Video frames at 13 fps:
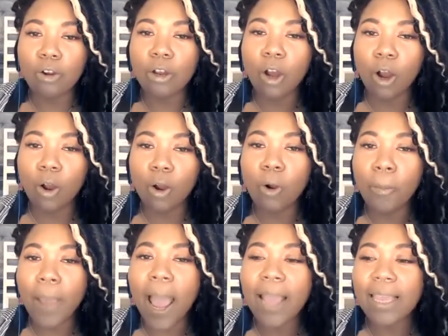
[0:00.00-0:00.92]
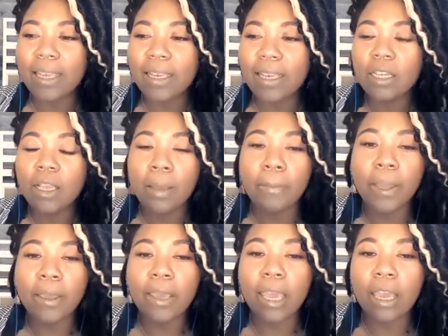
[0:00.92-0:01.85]
a cool package.
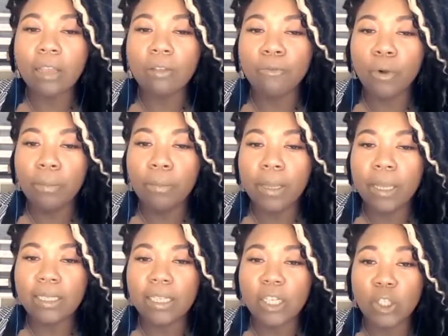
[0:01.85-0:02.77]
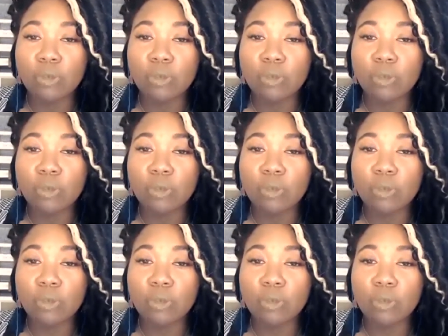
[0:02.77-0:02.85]
Being cared for means that you